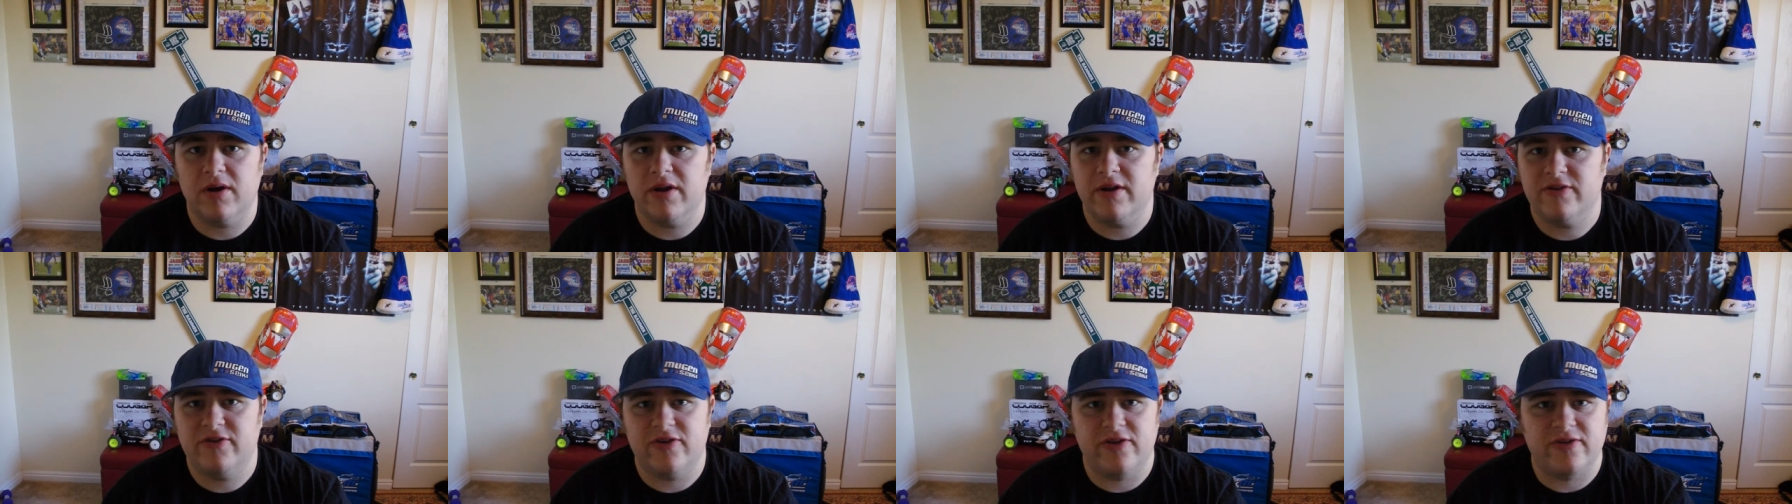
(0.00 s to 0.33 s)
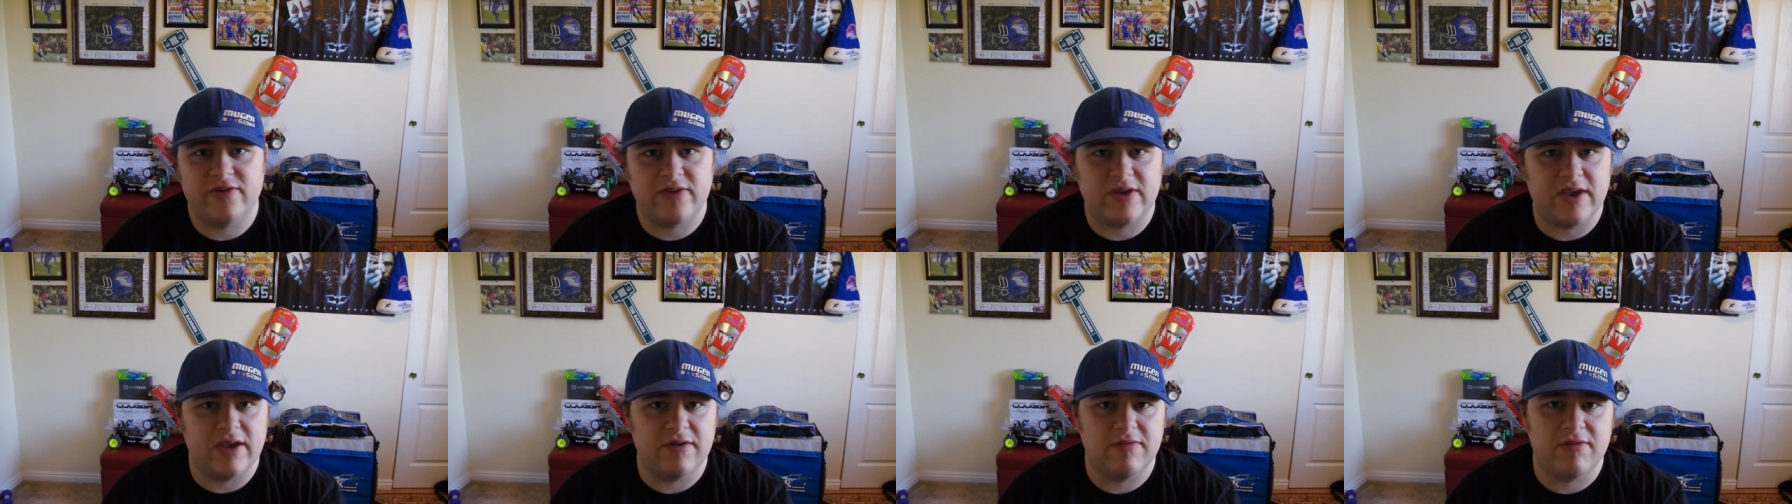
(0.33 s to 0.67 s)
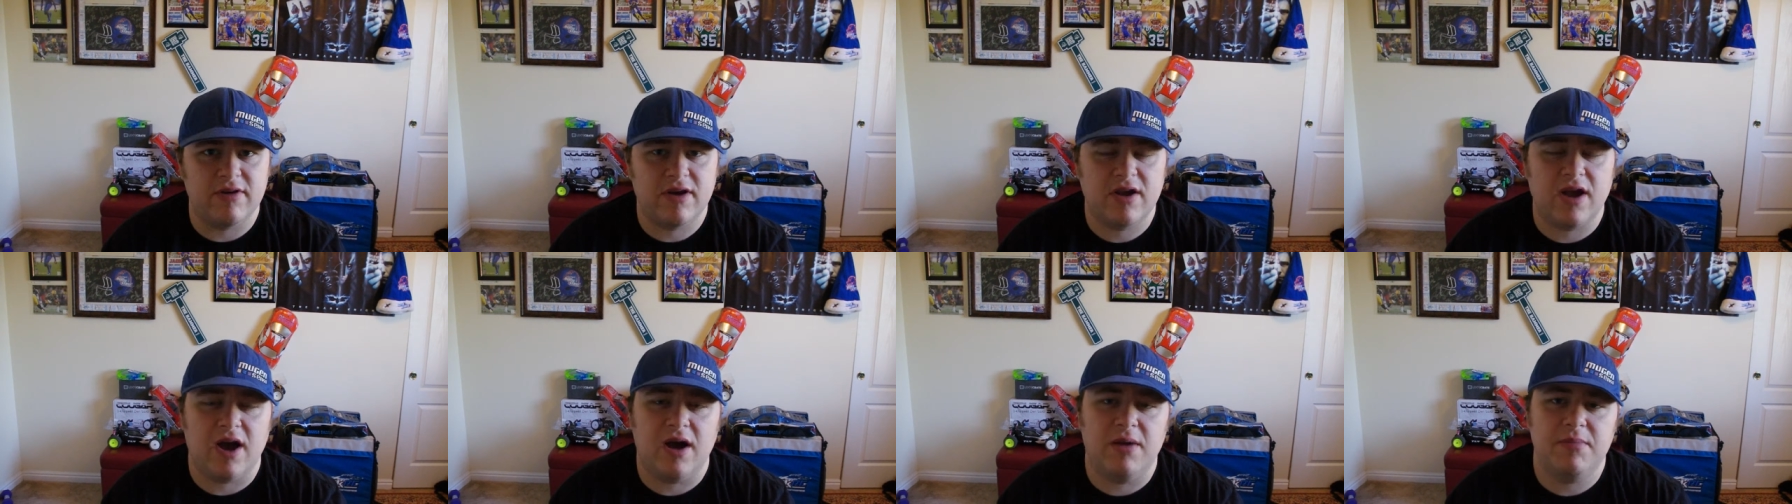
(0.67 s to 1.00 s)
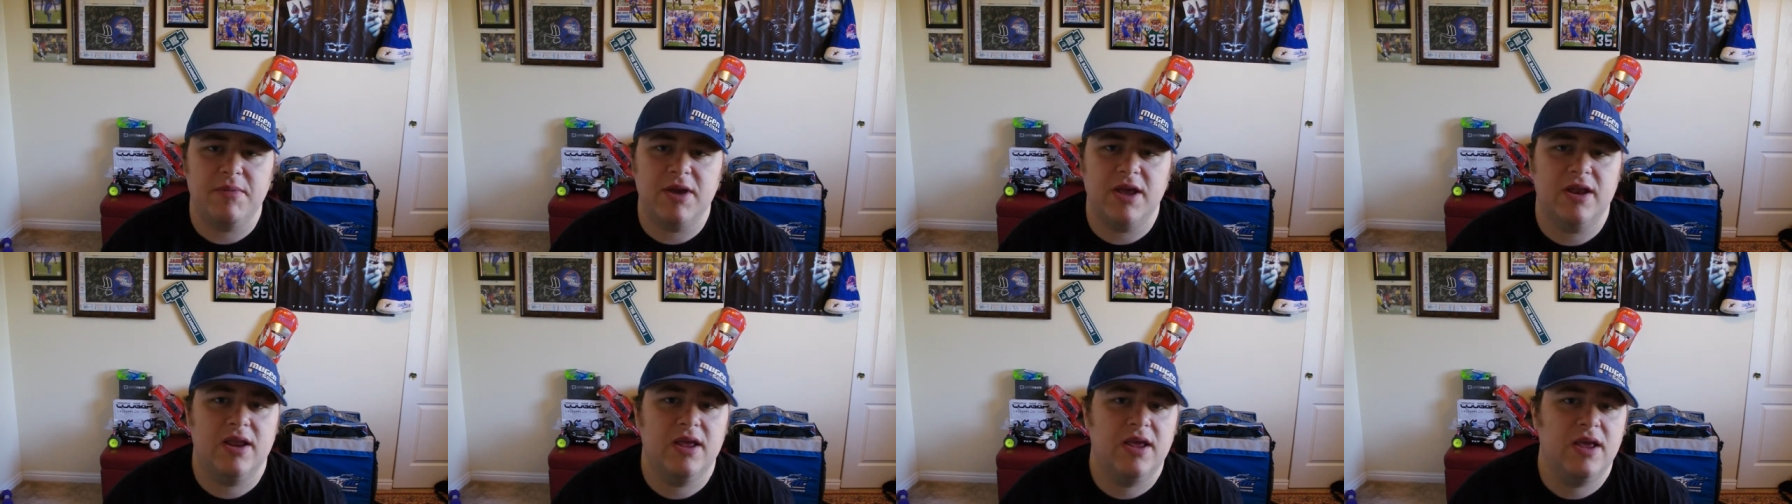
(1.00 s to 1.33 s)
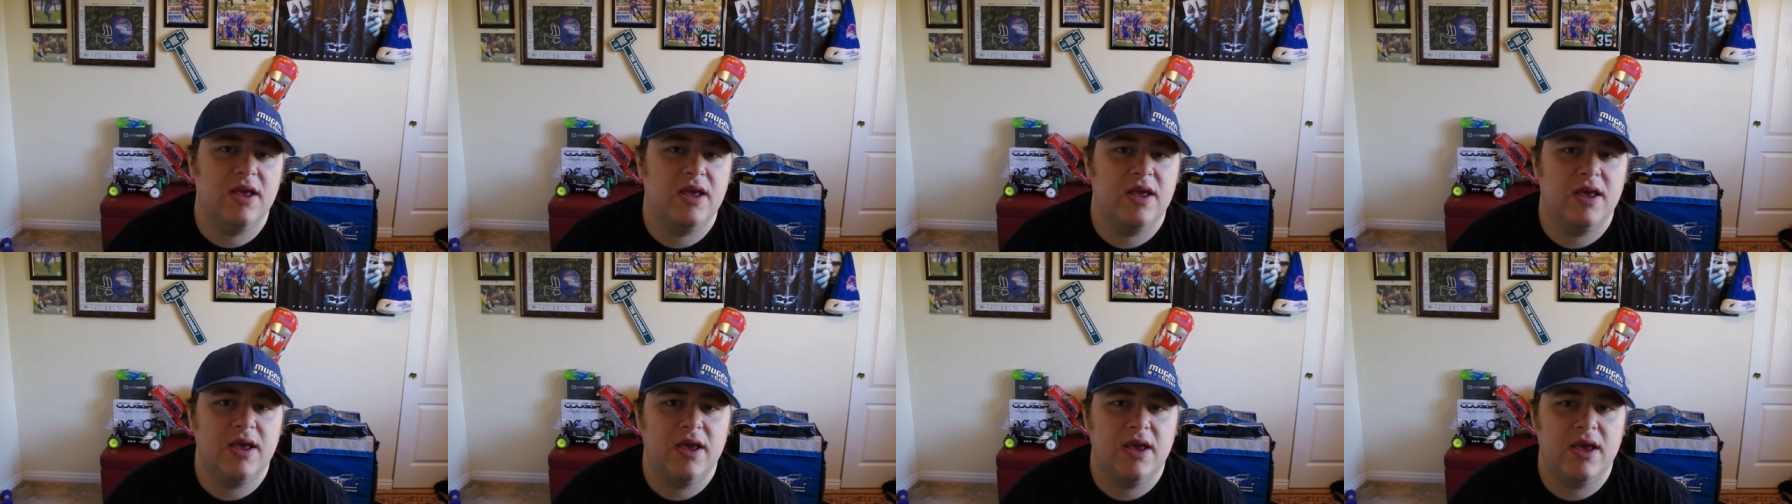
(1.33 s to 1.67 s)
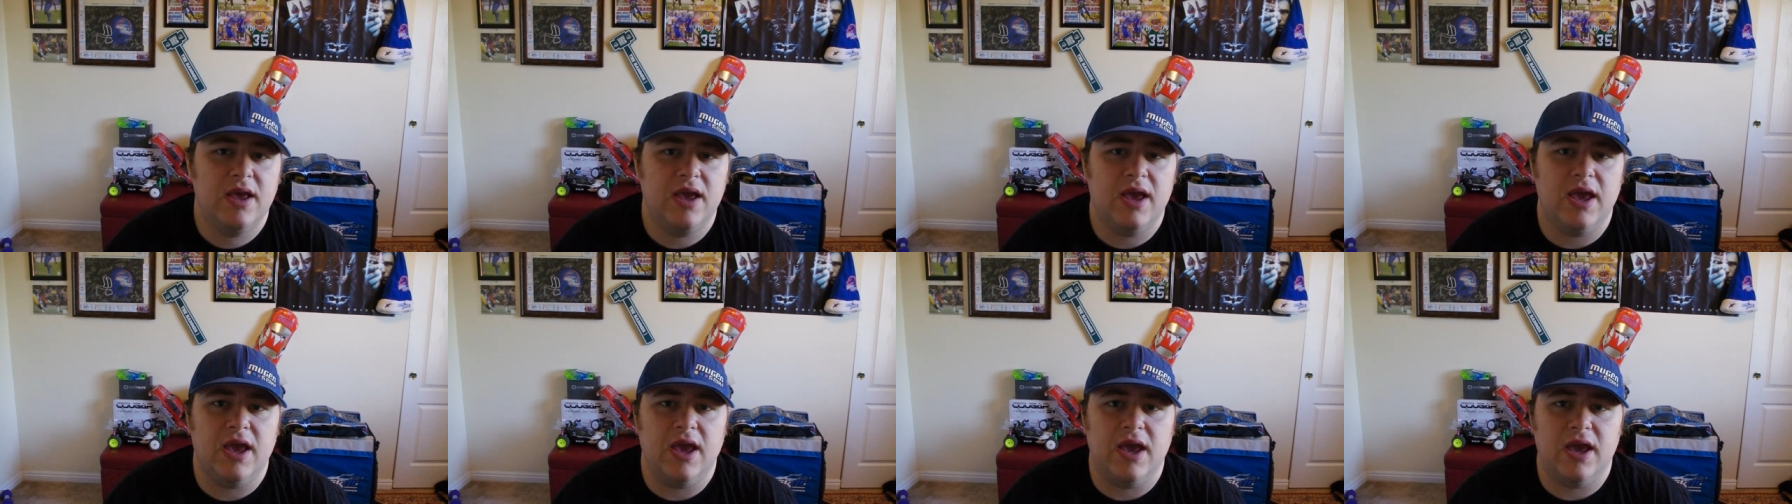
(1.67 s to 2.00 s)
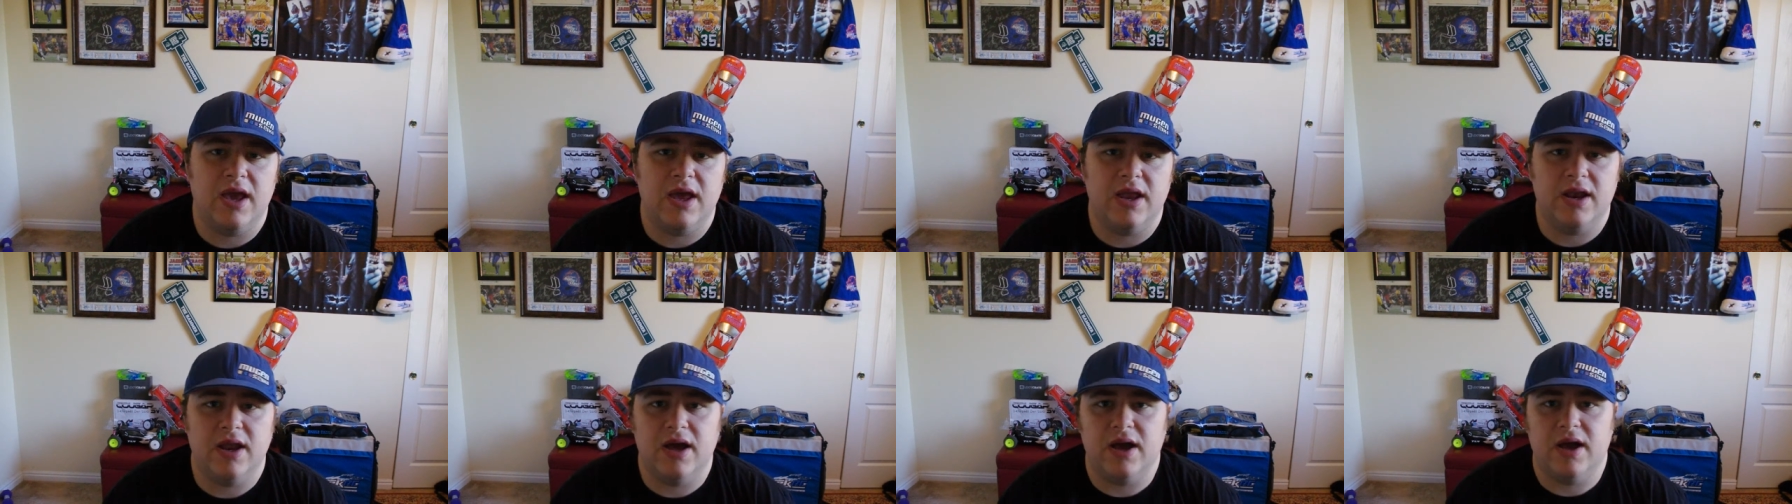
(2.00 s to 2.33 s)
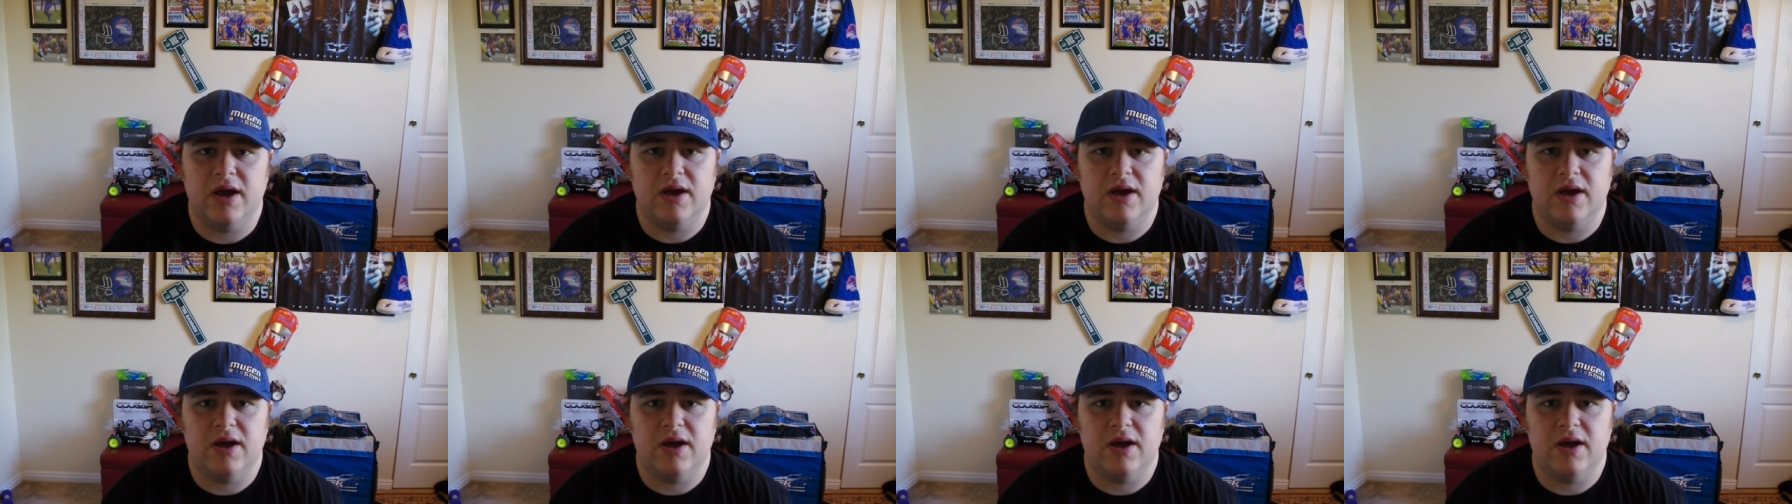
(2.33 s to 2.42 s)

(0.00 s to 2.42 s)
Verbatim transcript: worry, just give a comment and